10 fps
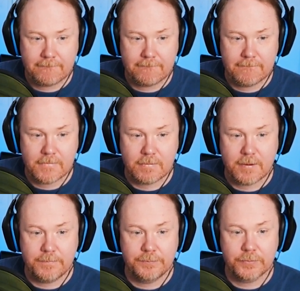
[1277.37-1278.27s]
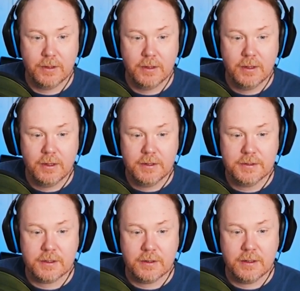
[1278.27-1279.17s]
All right,
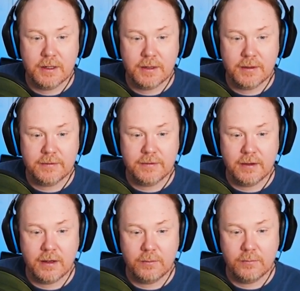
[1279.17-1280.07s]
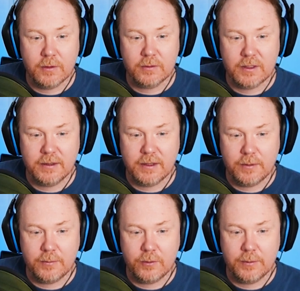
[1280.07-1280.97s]
so now that's there, I'll clean that
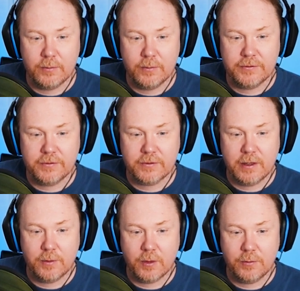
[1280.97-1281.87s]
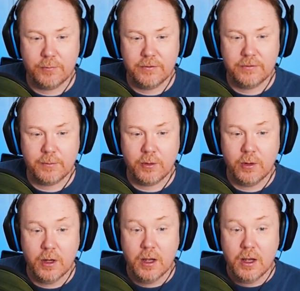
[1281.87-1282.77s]
up more, but let's just keep going for this demo.
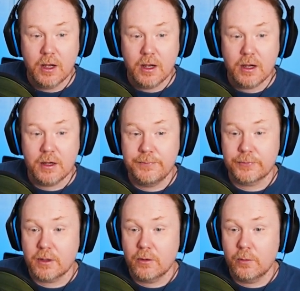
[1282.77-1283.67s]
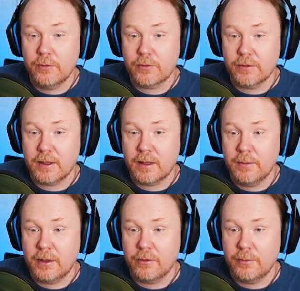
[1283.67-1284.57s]
We've got that
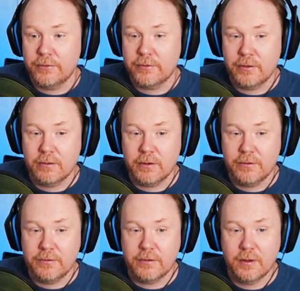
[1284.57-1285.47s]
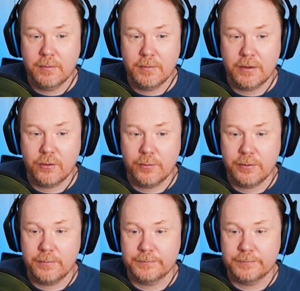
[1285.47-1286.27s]
mouth open, so there it is, mouth open.